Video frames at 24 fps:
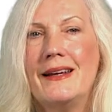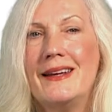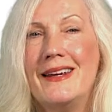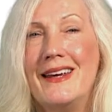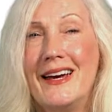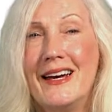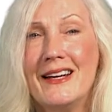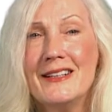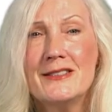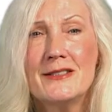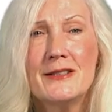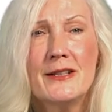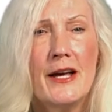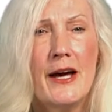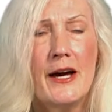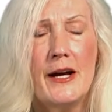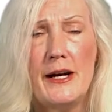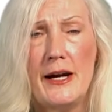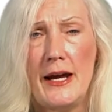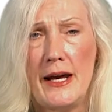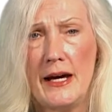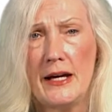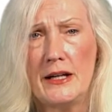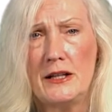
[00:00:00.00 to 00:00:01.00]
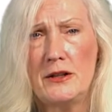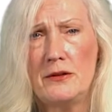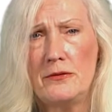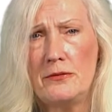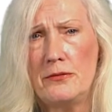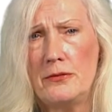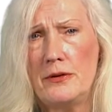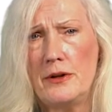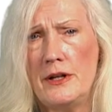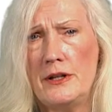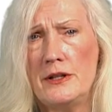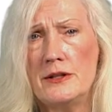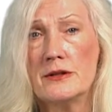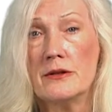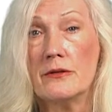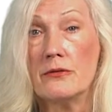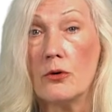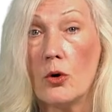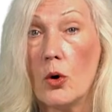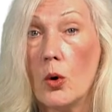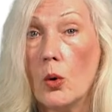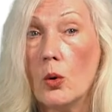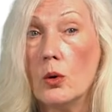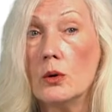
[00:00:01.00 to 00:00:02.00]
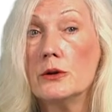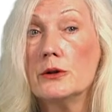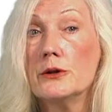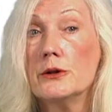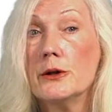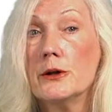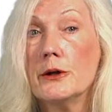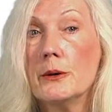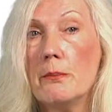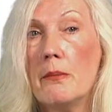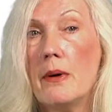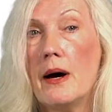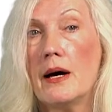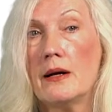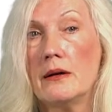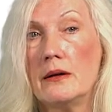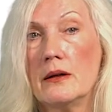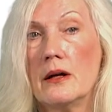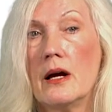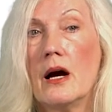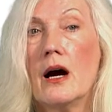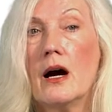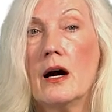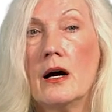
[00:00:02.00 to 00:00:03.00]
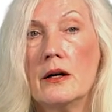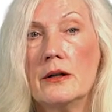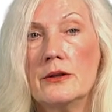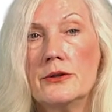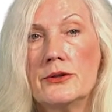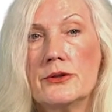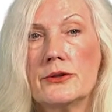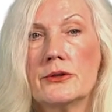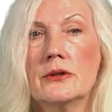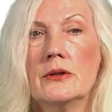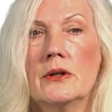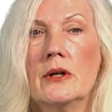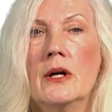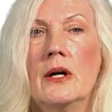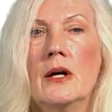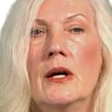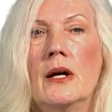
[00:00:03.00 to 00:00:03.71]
gas line antifreeze of older model cars,